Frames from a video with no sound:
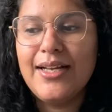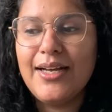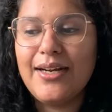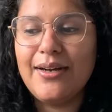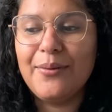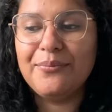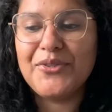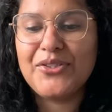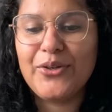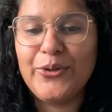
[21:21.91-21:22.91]

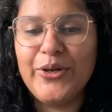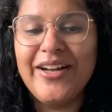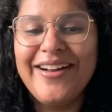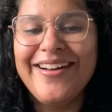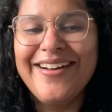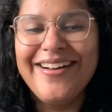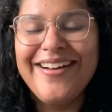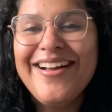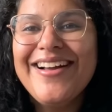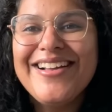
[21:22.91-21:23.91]
So
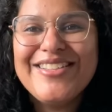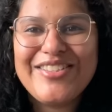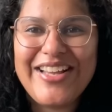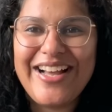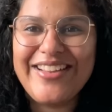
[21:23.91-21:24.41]
yeah,